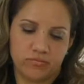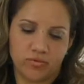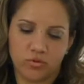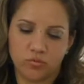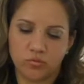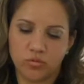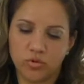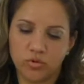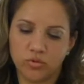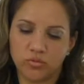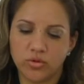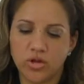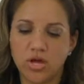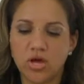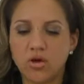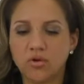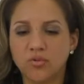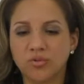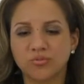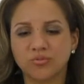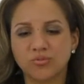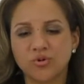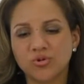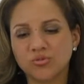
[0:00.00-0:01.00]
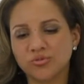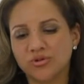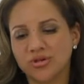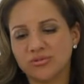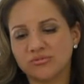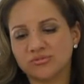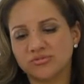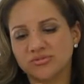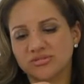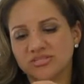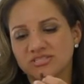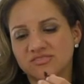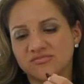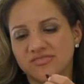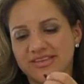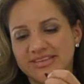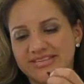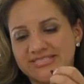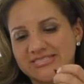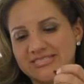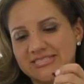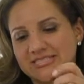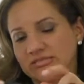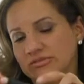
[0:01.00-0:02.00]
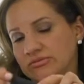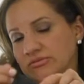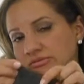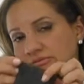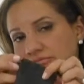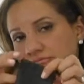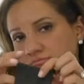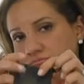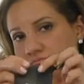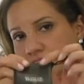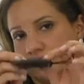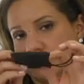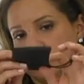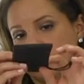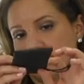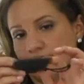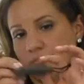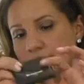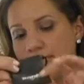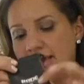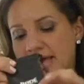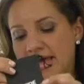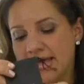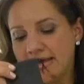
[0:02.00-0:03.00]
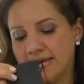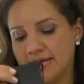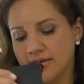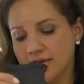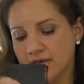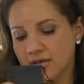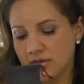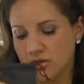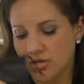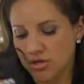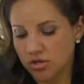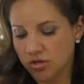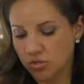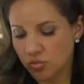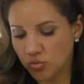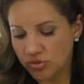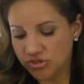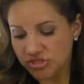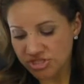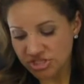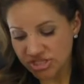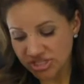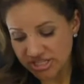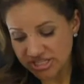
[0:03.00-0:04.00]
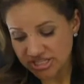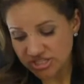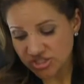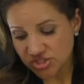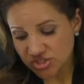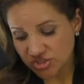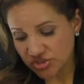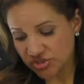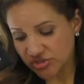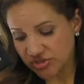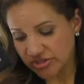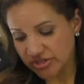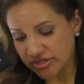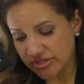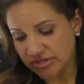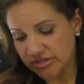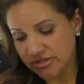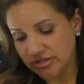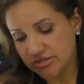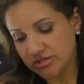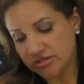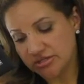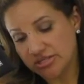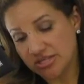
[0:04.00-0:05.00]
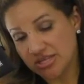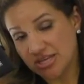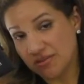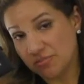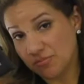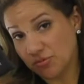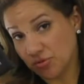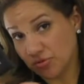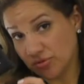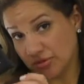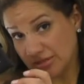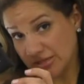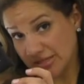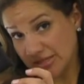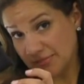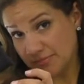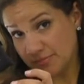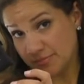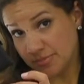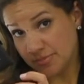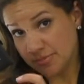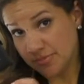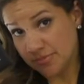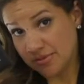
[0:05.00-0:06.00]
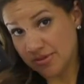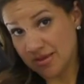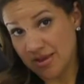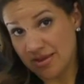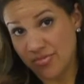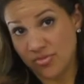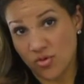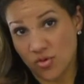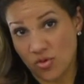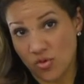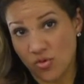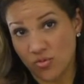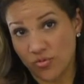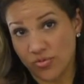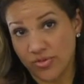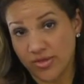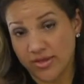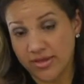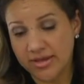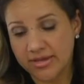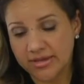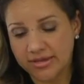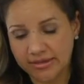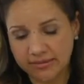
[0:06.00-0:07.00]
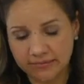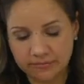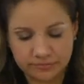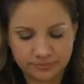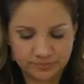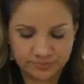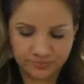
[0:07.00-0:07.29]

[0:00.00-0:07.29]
Rode. Oh, and Rode comes with this fancy little bag, which is good to keep your clip and the whole thing in it.